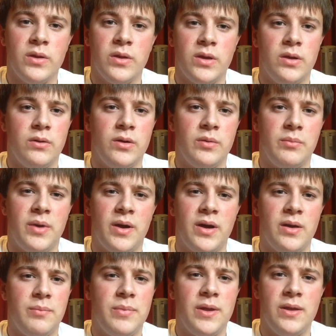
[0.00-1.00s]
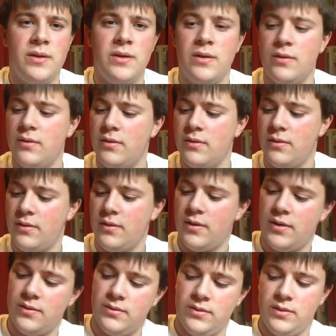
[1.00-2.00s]
hearing my opinion
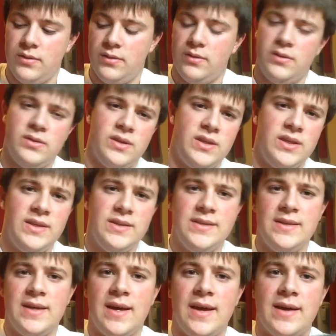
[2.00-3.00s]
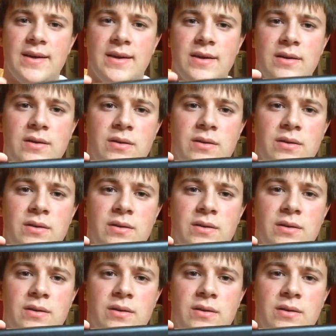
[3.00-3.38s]
on the, the EasyAcc